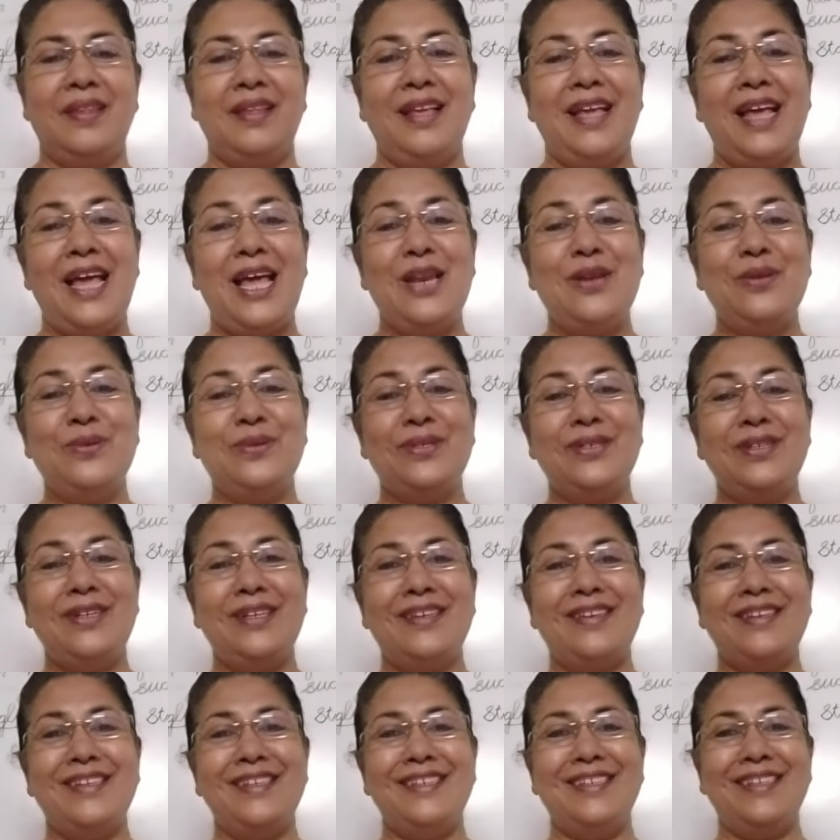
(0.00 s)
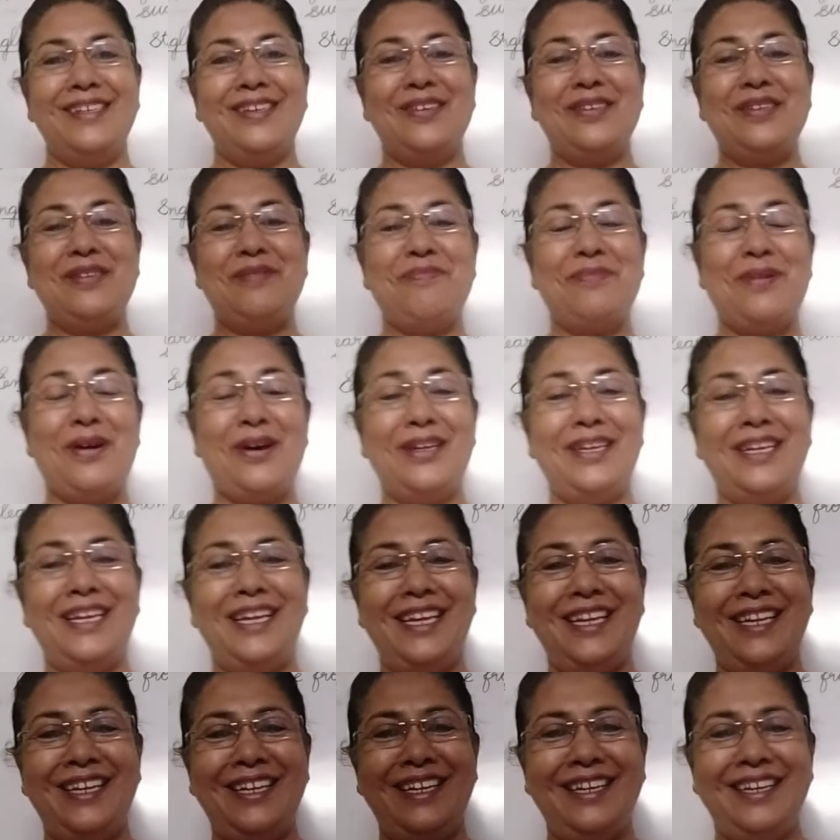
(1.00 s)
Hello children, good
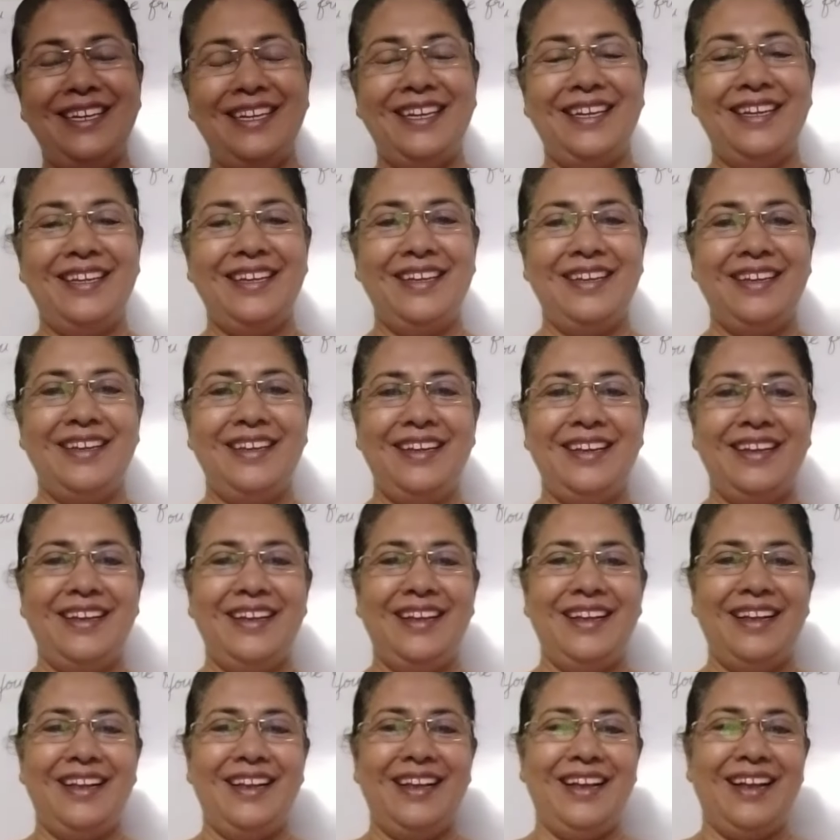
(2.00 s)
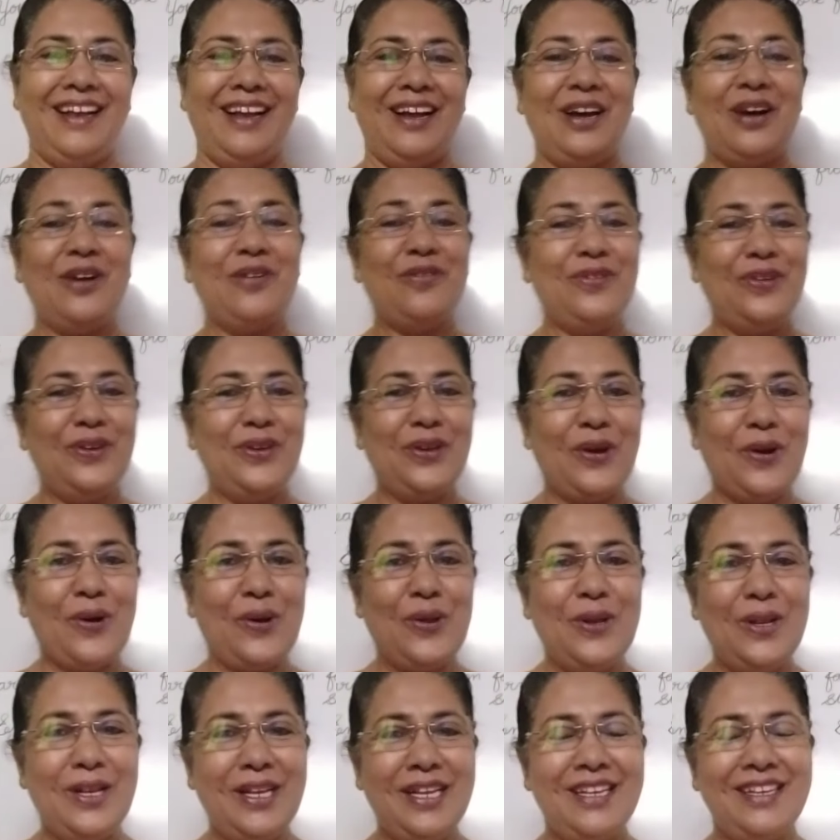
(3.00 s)
morning. How are you
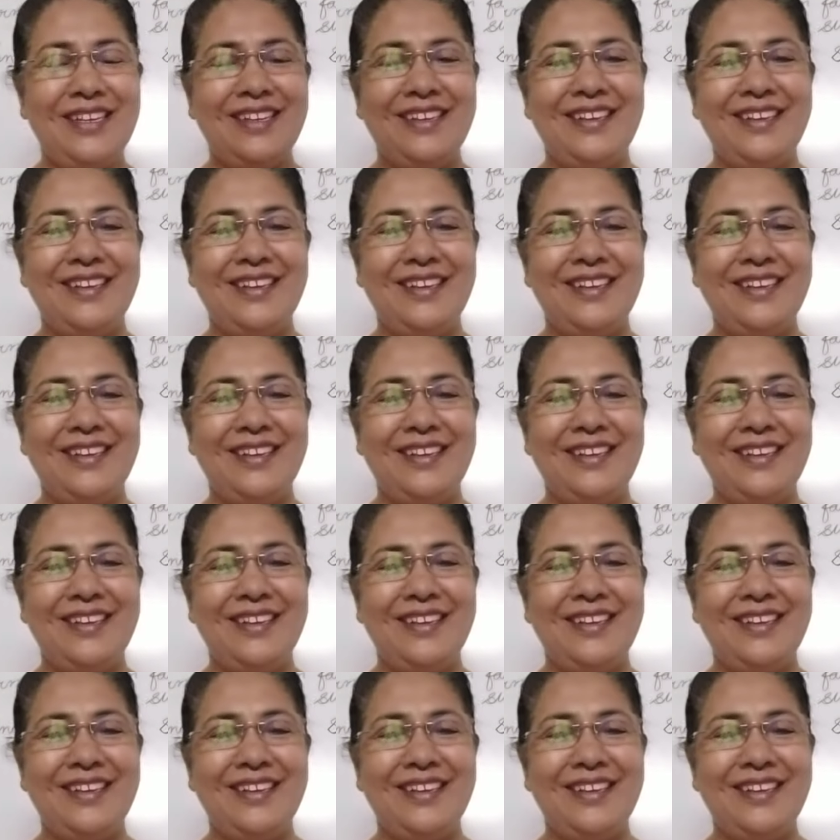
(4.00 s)
all?